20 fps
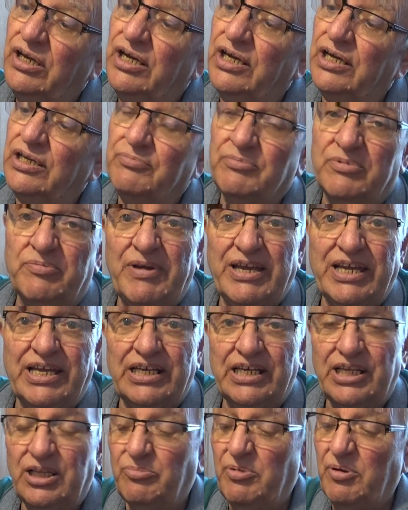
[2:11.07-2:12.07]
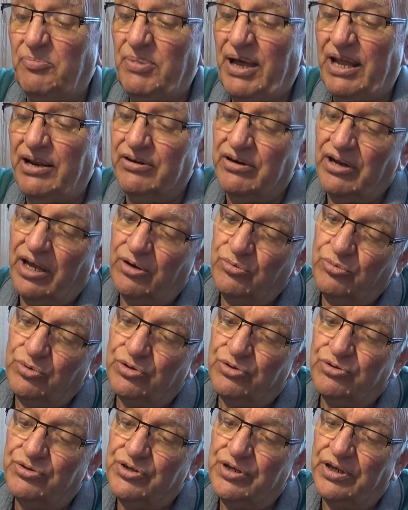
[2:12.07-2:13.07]
to make it a little bit better, I
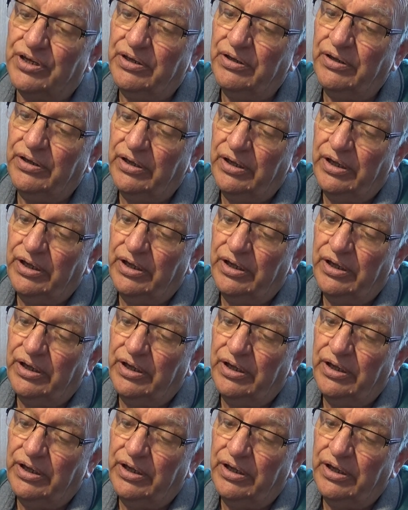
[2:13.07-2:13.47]
would